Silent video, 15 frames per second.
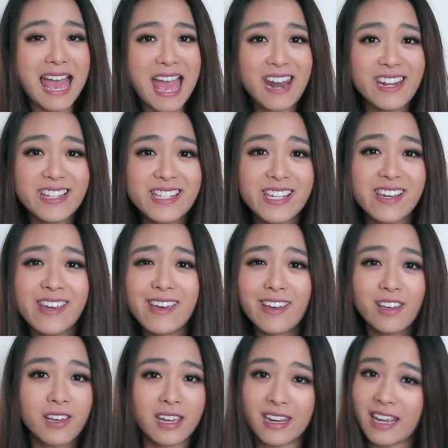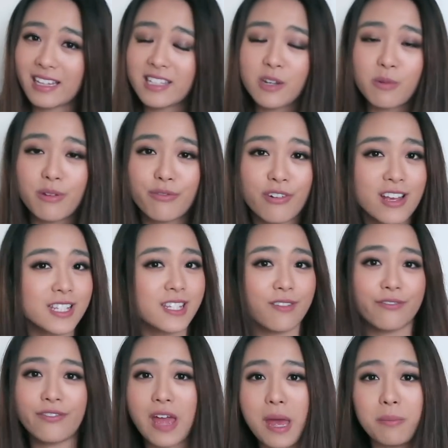editing, connecting with friends
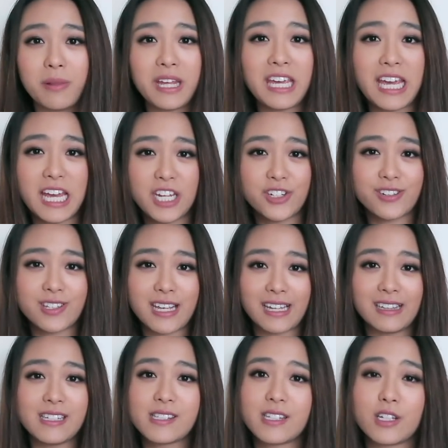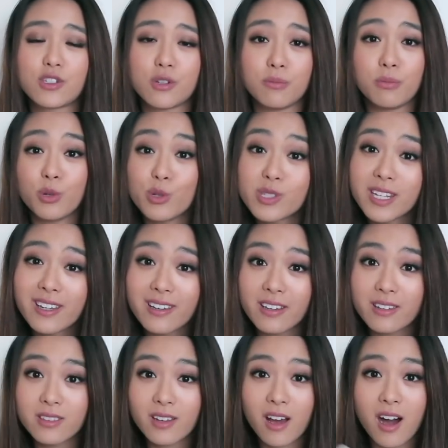and family, and just like listening to music
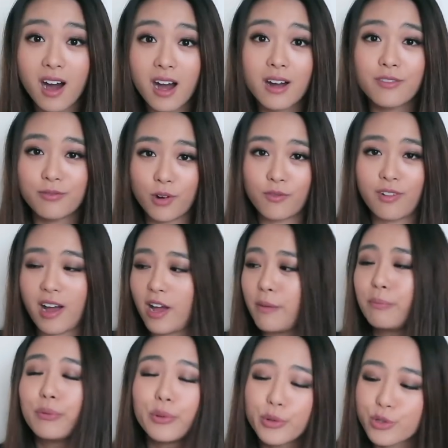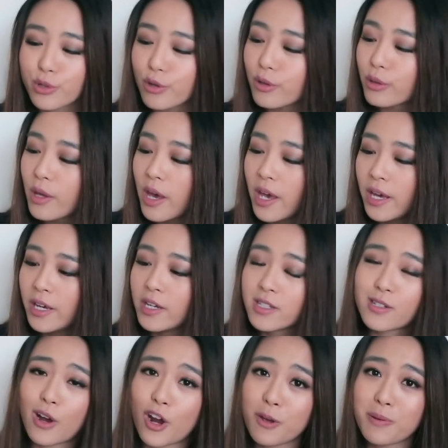in the car via Bluetooth.
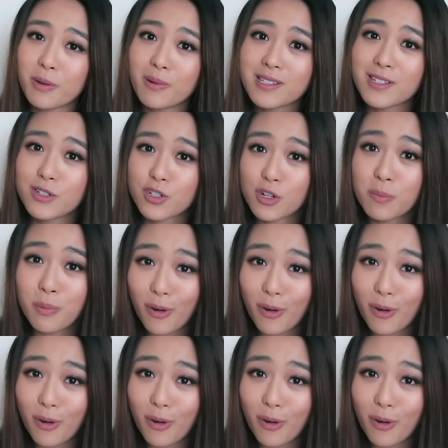So I hope it wasn't too